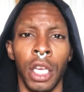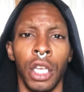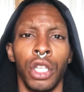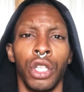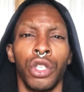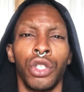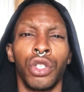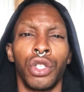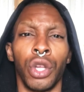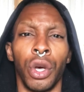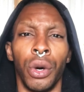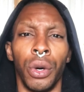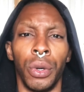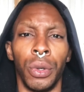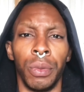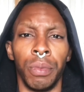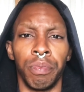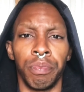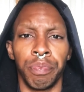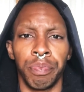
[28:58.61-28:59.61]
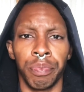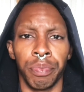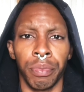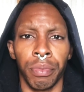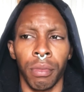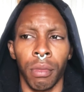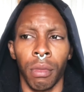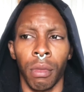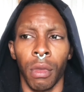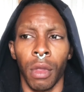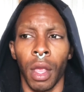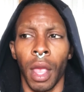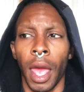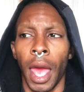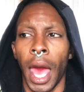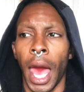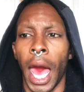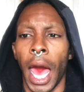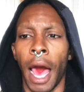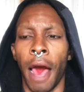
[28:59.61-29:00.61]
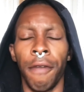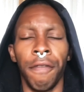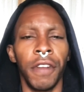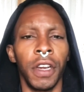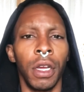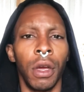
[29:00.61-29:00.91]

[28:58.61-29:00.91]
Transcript: So I'm gonna